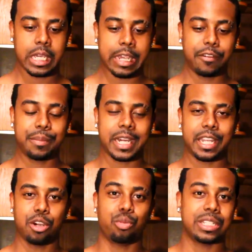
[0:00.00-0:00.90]

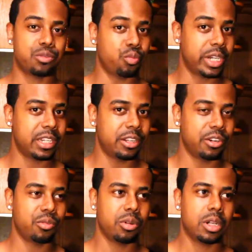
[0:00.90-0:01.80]
Everybody always
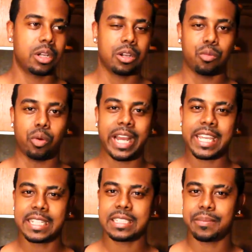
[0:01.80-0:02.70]
wondered, why
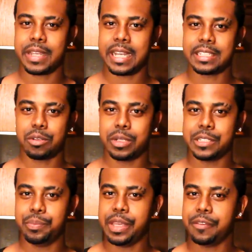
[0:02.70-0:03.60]
can some guys
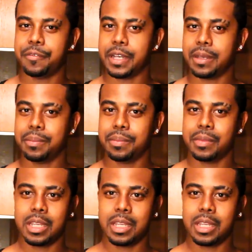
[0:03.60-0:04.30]
always beef up